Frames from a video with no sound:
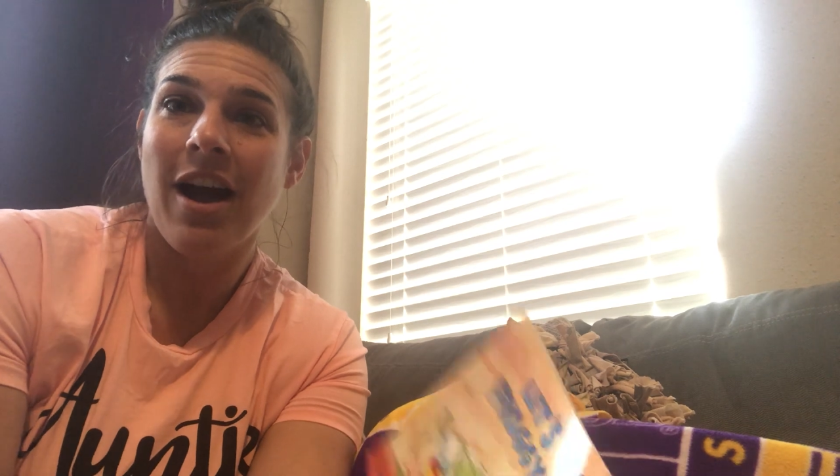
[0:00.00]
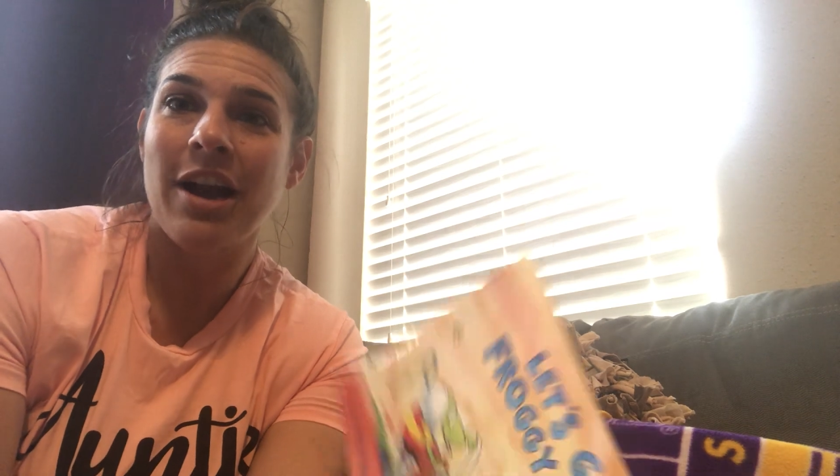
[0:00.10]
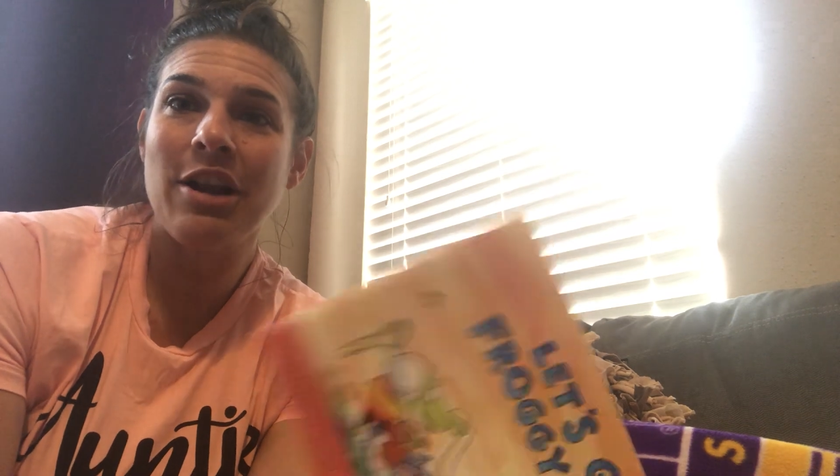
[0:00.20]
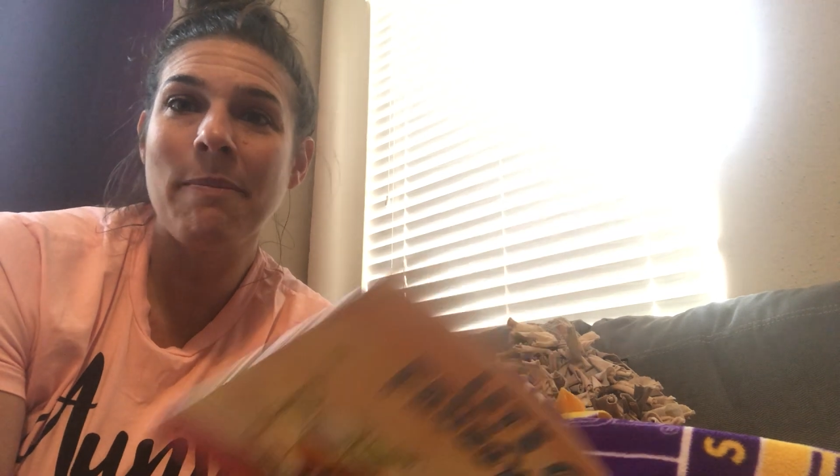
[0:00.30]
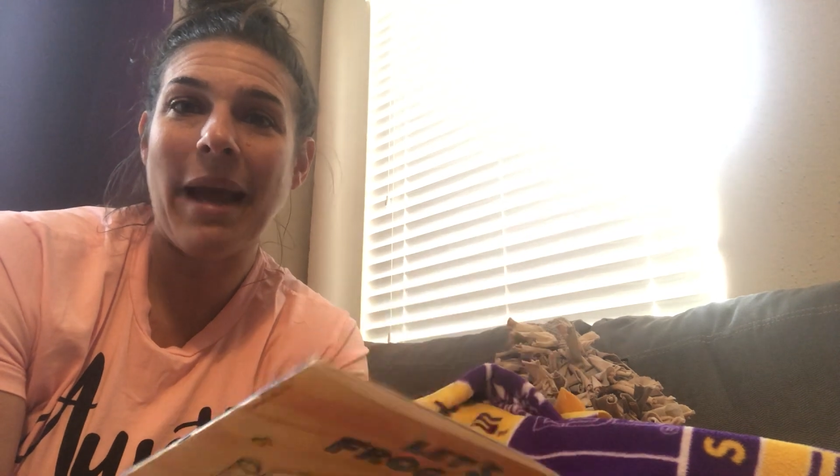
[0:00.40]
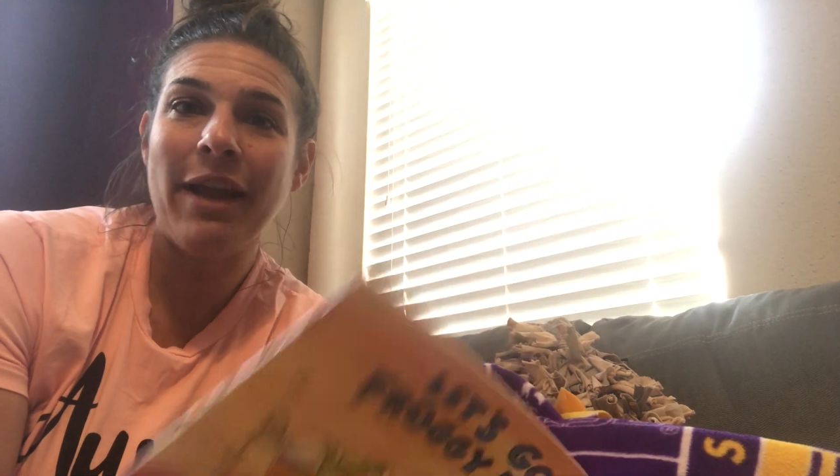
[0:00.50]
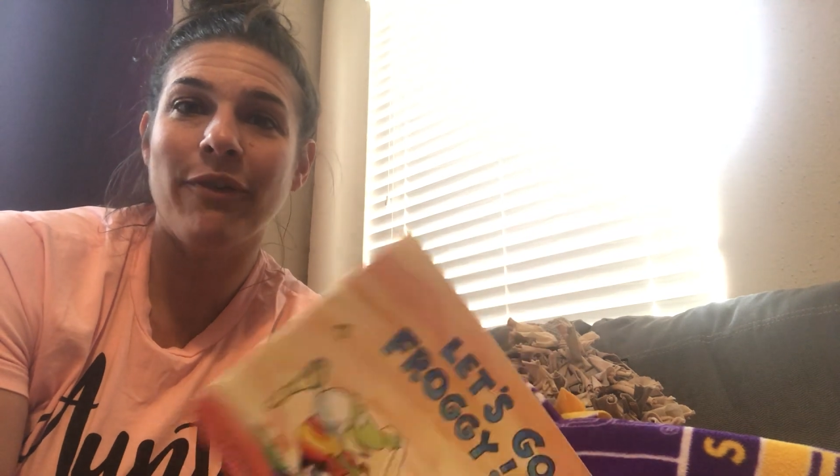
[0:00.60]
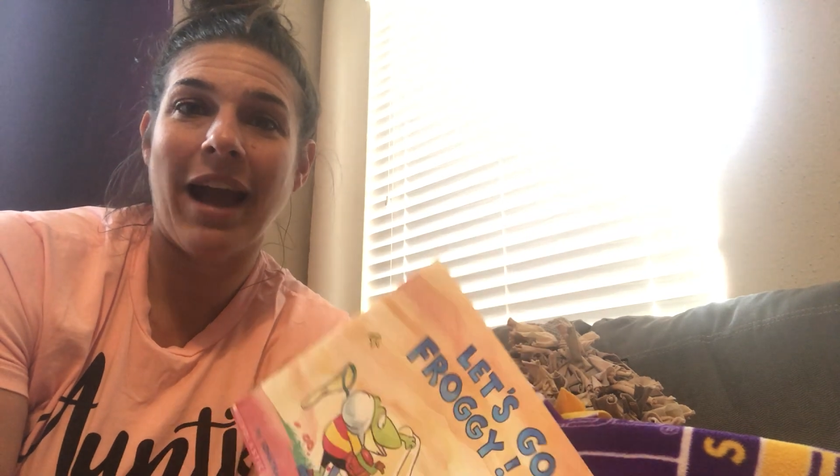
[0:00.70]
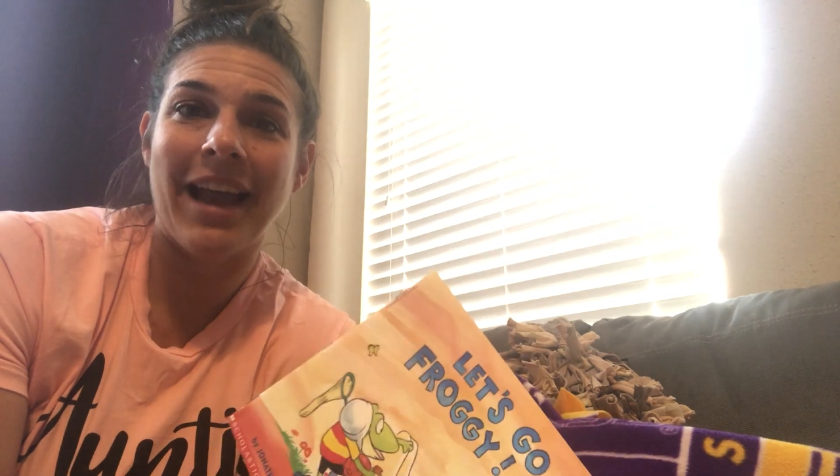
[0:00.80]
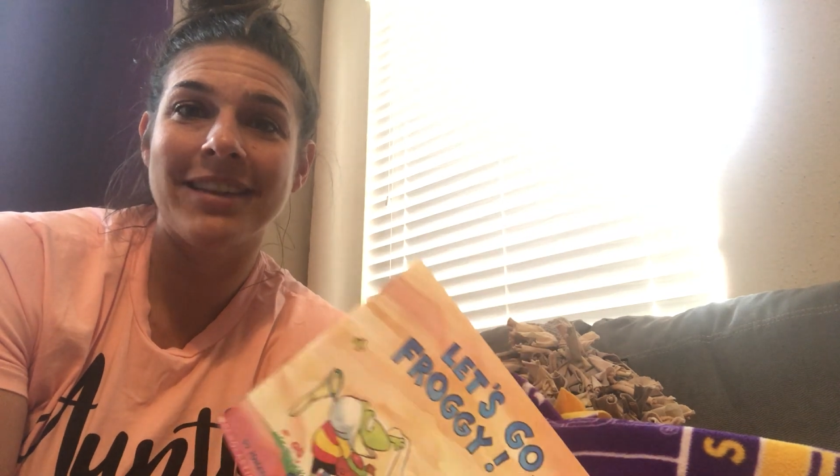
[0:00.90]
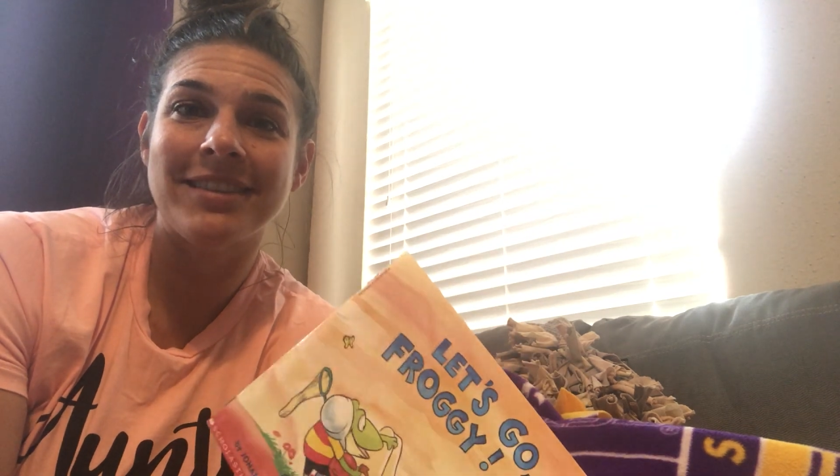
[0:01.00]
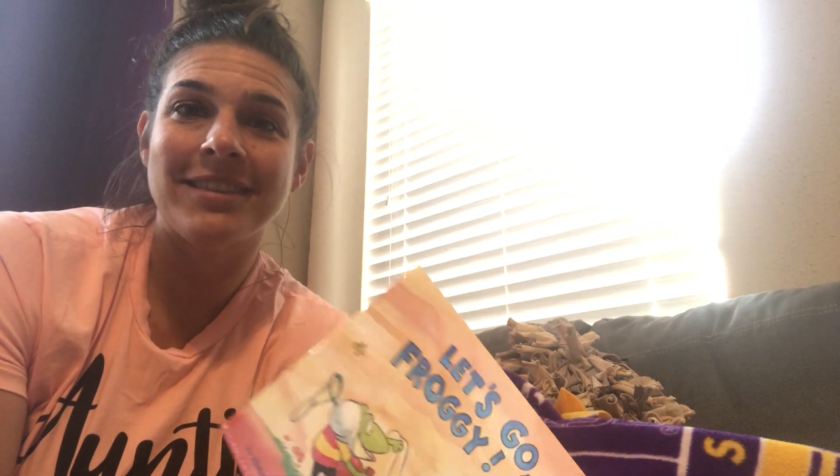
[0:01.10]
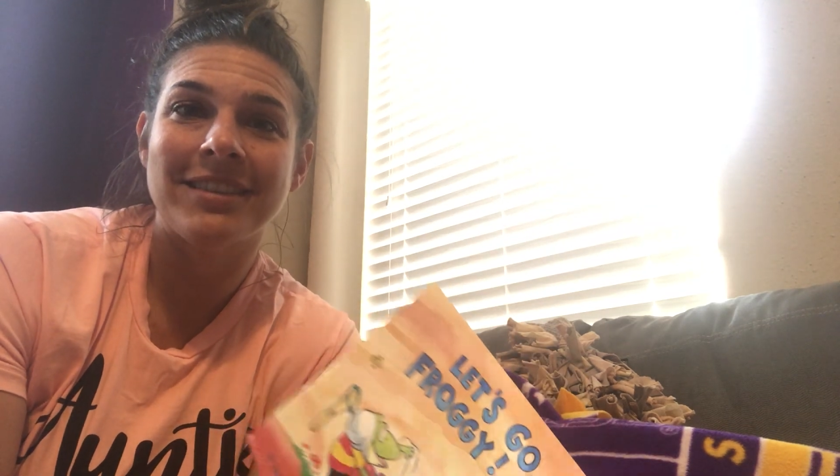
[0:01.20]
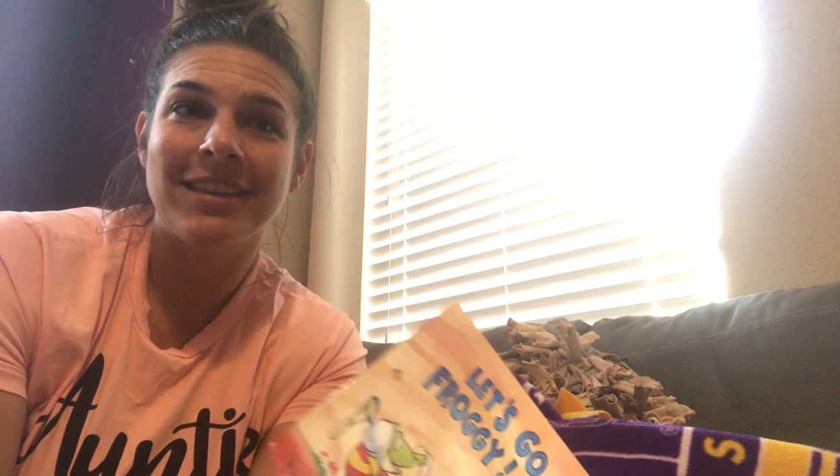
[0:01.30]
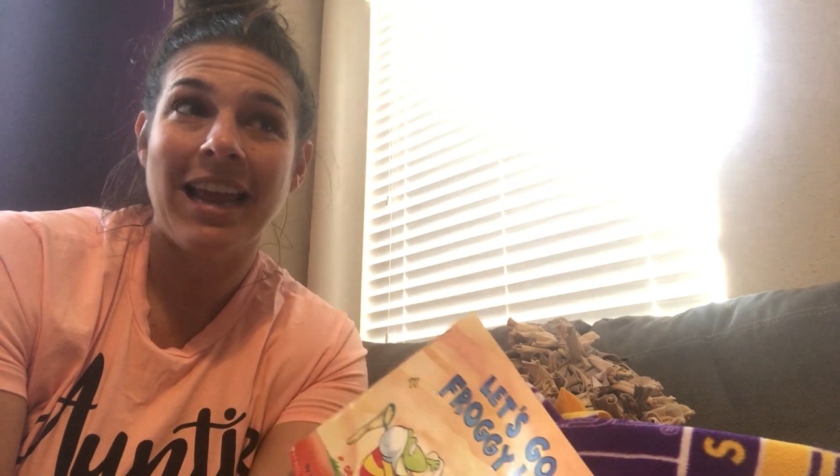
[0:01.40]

on your bike rides?